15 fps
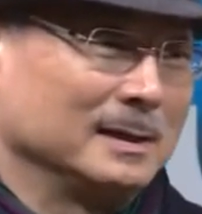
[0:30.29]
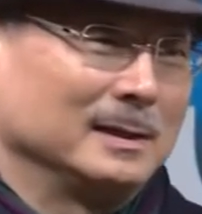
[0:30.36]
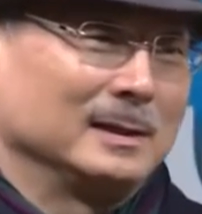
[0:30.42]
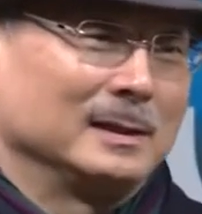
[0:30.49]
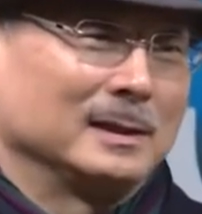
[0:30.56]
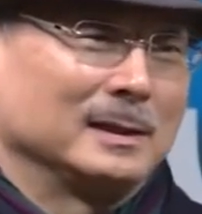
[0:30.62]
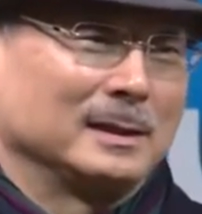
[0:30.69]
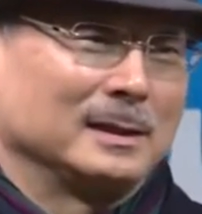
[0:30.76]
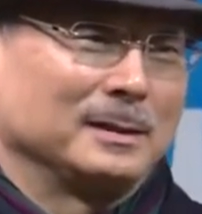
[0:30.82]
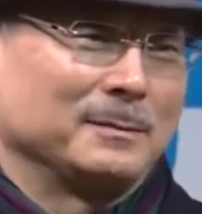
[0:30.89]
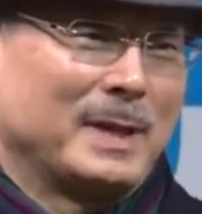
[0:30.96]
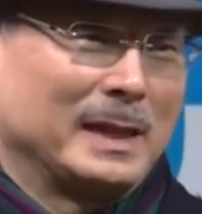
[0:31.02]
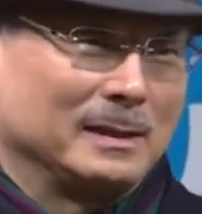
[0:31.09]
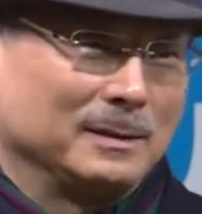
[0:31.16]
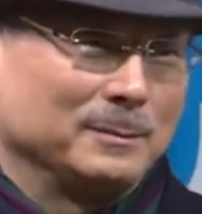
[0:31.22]

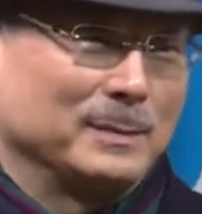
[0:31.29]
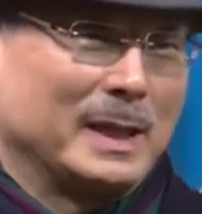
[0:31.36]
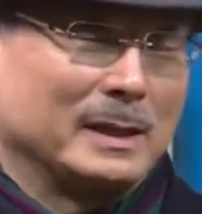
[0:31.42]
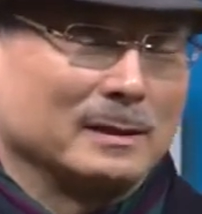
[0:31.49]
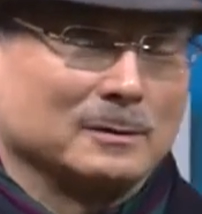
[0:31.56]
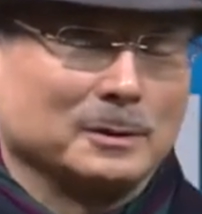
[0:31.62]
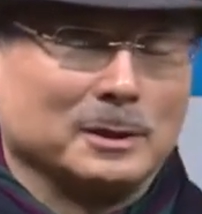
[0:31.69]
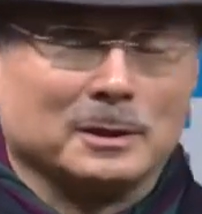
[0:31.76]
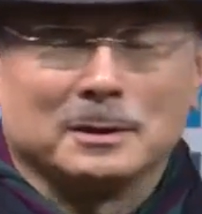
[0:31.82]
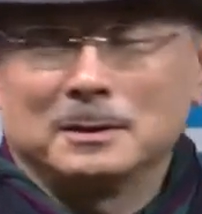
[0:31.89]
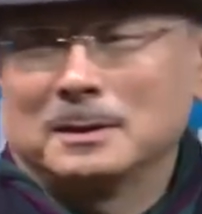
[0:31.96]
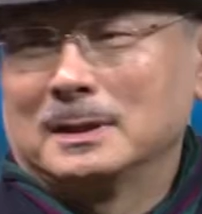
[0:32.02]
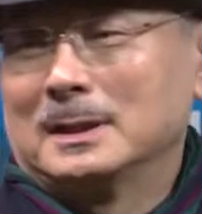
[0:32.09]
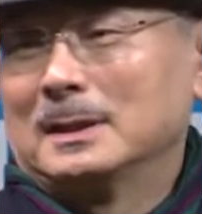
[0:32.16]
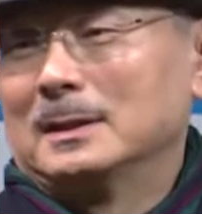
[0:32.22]
And
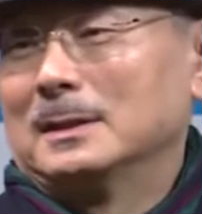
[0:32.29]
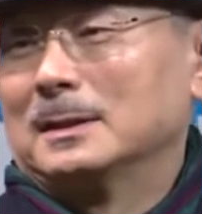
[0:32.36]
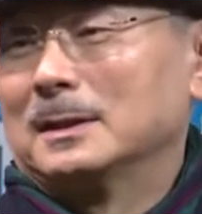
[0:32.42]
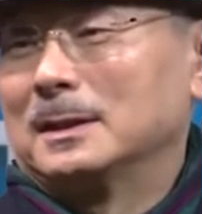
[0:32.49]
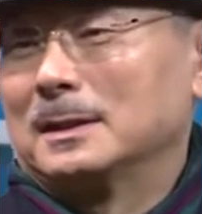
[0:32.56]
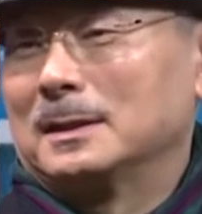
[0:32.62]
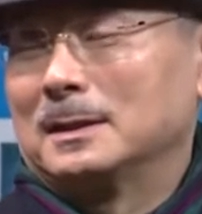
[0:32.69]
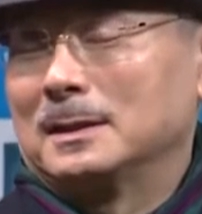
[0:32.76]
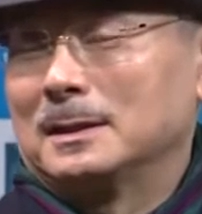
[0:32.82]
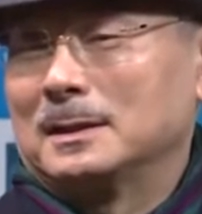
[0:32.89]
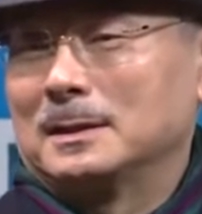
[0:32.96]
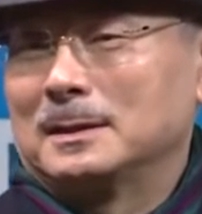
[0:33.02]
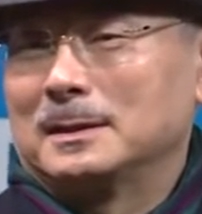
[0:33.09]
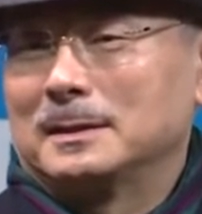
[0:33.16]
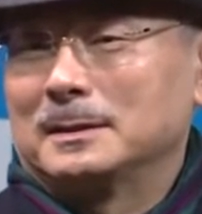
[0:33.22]
I'd say that's
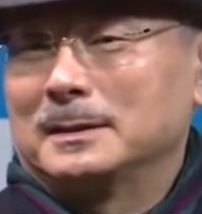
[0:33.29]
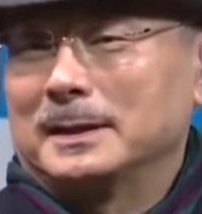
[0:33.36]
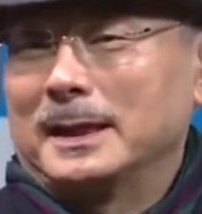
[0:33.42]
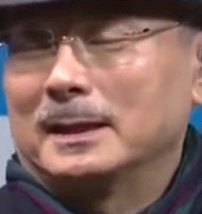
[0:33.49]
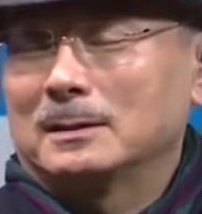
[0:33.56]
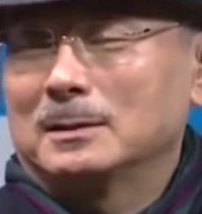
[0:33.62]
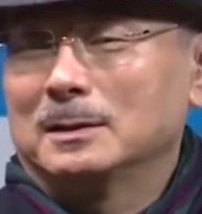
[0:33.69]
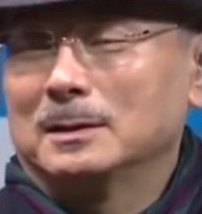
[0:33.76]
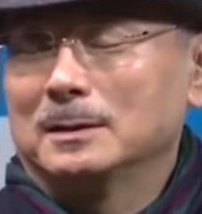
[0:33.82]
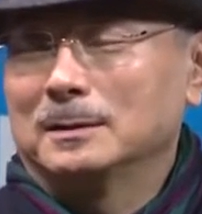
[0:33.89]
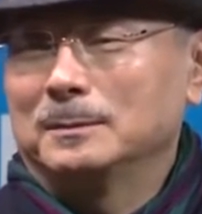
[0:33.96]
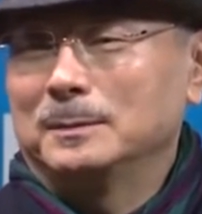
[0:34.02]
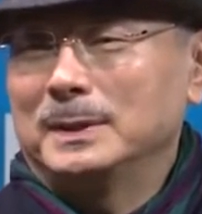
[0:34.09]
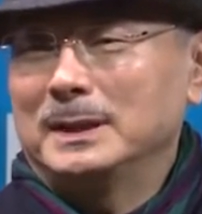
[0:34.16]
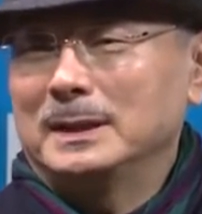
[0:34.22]
true.
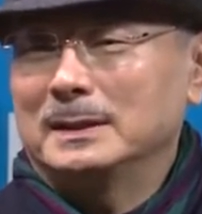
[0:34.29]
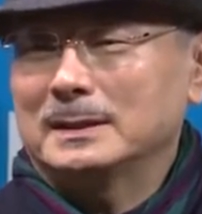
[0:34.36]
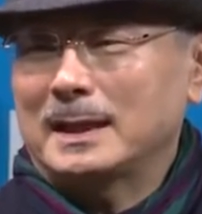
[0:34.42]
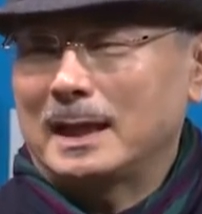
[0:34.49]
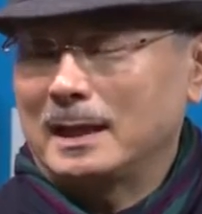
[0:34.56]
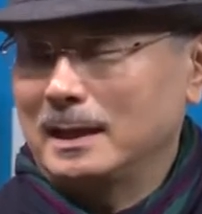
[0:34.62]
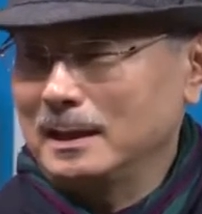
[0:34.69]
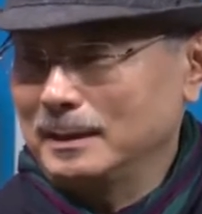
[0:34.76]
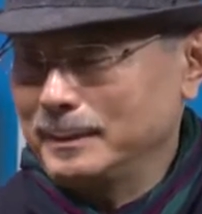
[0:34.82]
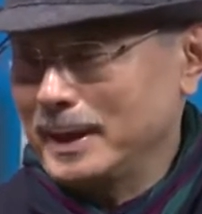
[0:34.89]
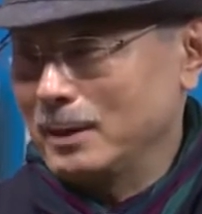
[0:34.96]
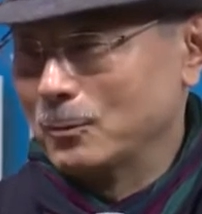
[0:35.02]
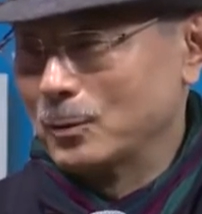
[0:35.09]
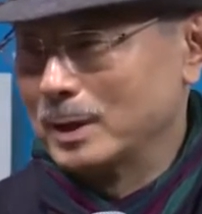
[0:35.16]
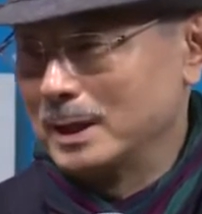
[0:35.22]
Since Atomy's
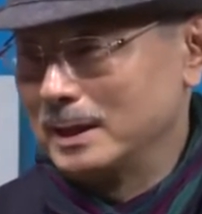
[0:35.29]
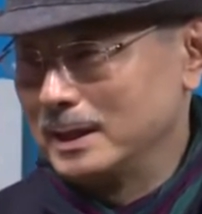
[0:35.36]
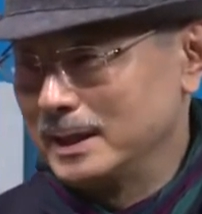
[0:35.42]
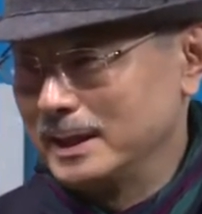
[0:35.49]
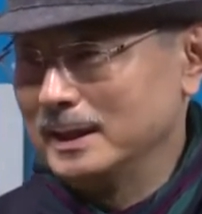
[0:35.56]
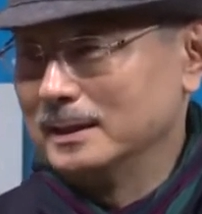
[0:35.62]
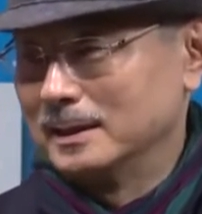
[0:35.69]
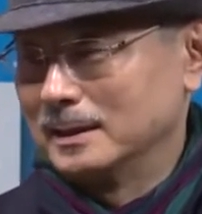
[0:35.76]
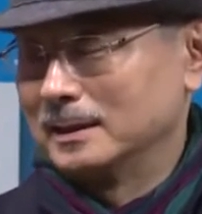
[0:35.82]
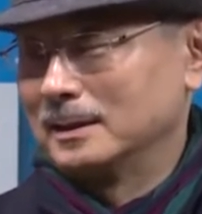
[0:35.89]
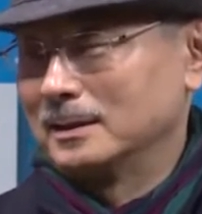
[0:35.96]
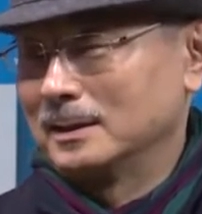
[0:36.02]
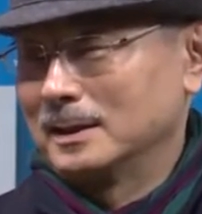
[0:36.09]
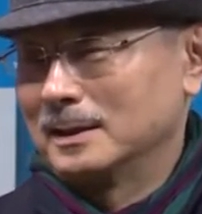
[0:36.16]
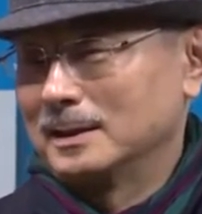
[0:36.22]
principles are
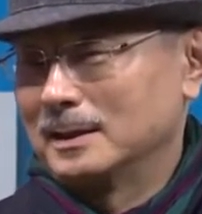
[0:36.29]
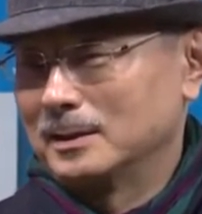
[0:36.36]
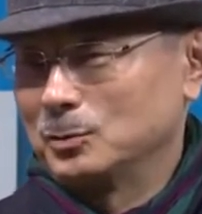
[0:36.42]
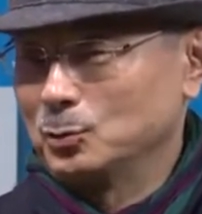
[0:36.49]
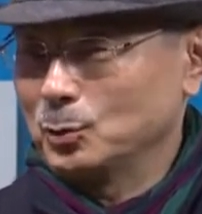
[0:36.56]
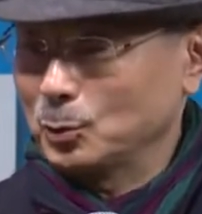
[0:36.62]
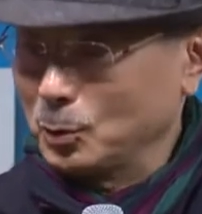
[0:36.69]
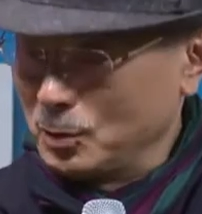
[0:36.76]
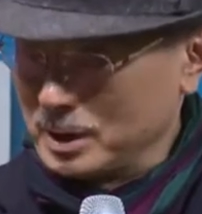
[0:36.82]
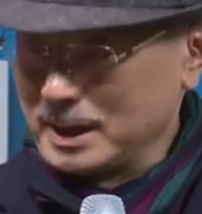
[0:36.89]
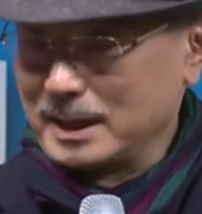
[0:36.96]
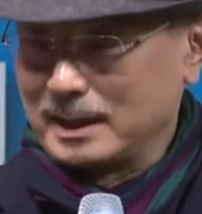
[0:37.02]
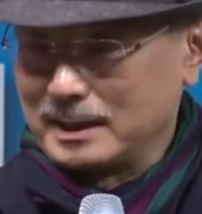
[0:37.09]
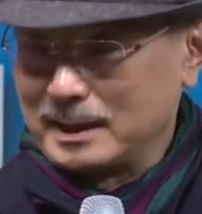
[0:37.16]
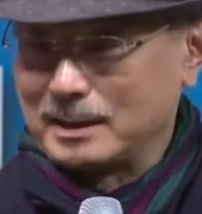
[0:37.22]
based on
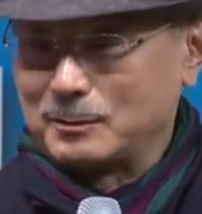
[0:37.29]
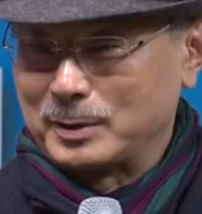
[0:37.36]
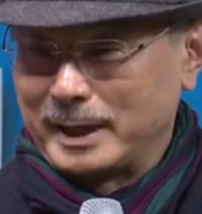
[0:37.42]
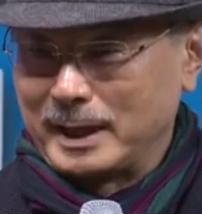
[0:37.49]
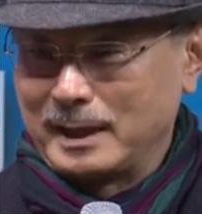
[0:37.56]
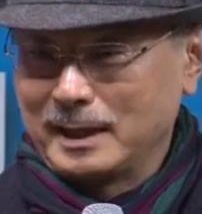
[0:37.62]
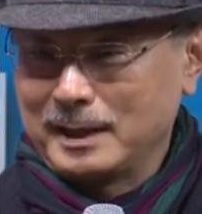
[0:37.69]
distribution,